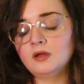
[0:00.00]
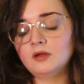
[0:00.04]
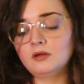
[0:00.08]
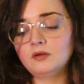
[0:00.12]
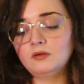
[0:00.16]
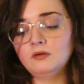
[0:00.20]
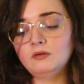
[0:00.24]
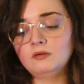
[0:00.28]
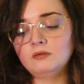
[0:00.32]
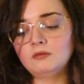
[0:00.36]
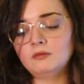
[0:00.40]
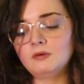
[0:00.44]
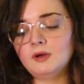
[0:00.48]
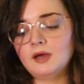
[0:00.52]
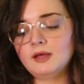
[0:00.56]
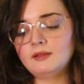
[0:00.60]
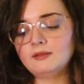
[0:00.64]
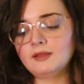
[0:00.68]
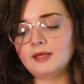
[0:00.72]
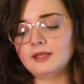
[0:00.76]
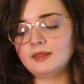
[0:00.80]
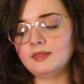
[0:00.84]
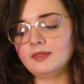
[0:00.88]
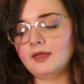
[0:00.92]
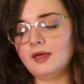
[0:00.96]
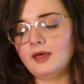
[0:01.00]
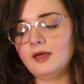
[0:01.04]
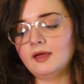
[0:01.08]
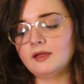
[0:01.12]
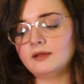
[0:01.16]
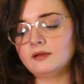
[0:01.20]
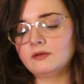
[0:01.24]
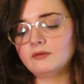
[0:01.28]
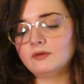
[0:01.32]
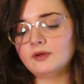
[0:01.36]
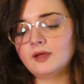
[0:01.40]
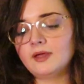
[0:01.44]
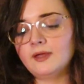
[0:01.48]
Ooh, I like that,
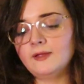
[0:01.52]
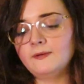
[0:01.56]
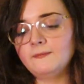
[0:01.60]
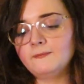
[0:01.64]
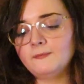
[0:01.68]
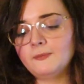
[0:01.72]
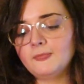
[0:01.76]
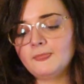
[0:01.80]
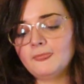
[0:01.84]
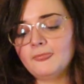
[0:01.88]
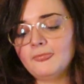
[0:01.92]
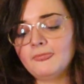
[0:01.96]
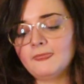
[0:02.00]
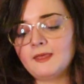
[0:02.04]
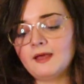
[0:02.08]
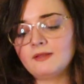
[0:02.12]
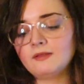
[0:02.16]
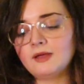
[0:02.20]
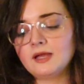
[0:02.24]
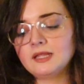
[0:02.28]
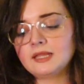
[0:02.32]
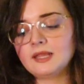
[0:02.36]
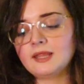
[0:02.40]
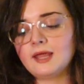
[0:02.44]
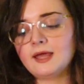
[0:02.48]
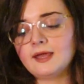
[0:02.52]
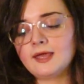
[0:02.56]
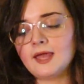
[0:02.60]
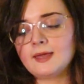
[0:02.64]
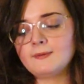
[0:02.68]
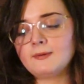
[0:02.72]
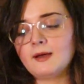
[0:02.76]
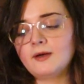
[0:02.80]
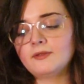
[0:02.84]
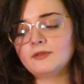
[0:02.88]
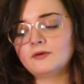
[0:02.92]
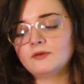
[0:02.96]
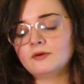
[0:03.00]
okay? I like that that came
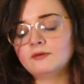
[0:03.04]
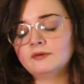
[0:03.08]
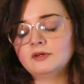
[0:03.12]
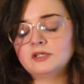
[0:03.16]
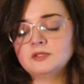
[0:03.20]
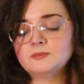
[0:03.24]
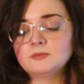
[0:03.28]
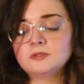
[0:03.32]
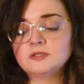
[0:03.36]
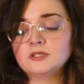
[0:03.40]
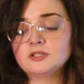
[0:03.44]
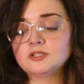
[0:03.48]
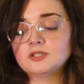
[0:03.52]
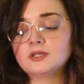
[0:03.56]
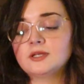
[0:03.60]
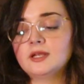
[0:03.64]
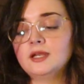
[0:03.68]
out in the reverse position.